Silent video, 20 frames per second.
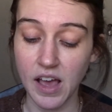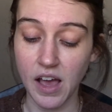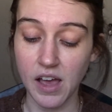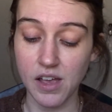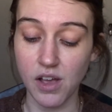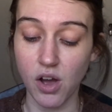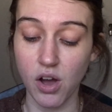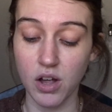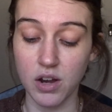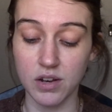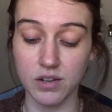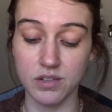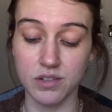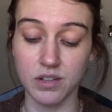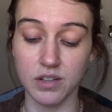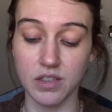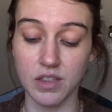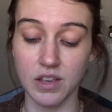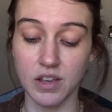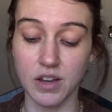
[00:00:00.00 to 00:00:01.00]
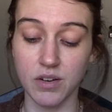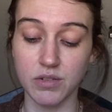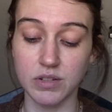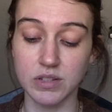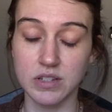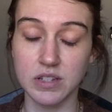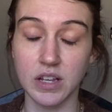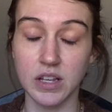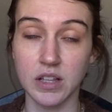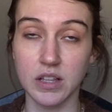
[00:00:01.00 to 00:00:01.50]
I honestly think I would
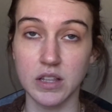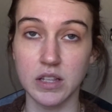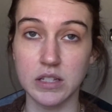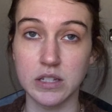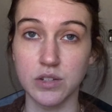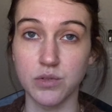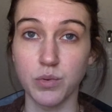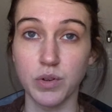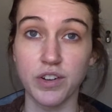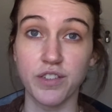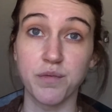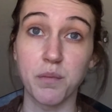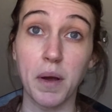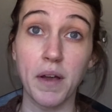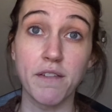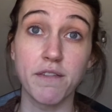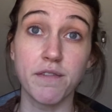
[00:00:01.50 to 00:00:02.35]
say that this is one of my